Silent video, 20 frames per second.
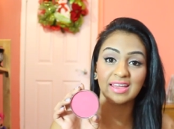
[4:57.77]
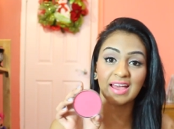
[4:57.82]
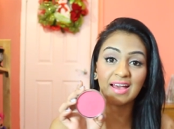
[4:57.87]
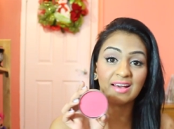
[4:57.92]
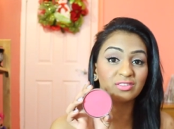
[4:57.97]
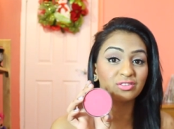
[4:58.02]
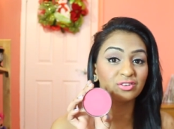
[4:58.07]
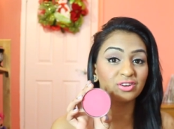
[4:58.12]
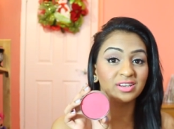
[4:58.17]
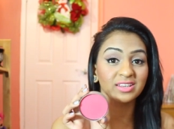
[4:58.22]

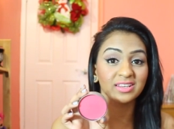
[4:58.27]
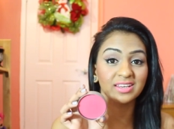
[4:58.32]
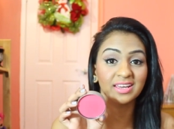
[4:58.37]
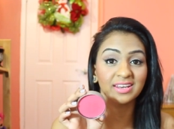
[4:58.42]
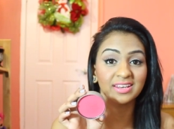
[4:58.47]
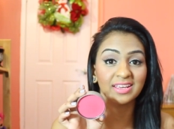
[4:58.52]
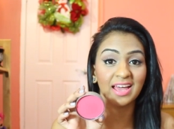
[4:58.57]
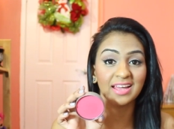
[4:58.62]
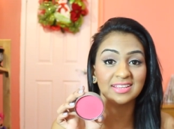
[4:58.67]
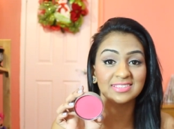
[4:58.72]
Catherine
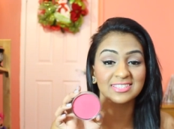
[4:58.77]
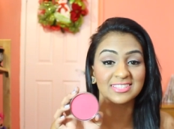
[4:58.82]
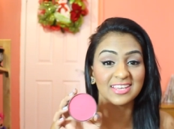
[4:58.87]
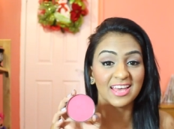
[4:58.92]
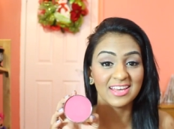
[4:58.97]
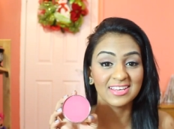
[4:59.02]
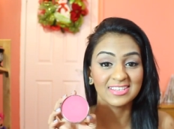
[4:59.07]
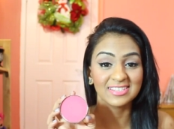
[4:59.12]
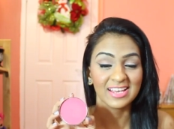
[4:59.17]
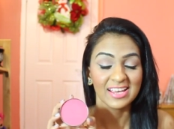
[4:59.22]
Kit Kat
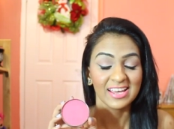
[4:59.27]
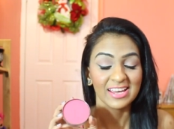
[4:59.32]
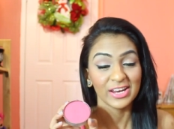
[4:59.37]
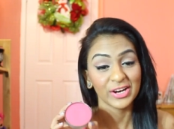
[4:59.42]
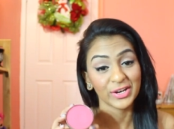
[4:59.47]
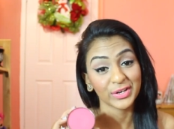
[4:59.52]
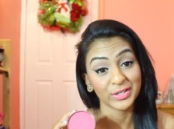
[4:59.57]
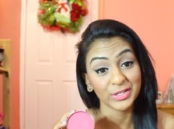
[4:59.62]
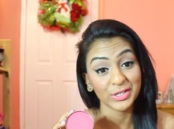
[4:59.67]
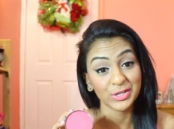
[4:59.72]
says
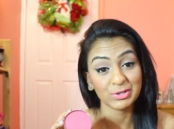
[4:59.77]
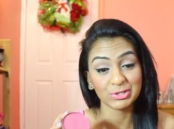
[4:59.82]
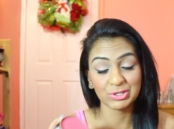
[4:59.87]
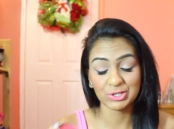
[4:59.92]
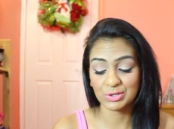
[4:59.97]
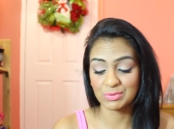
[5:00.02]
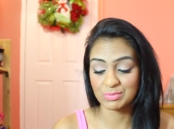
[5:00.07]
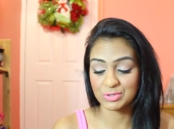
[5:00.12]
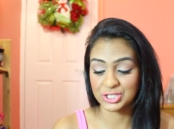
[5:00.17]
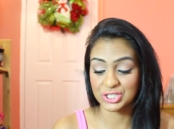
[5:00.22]
here on YouTube.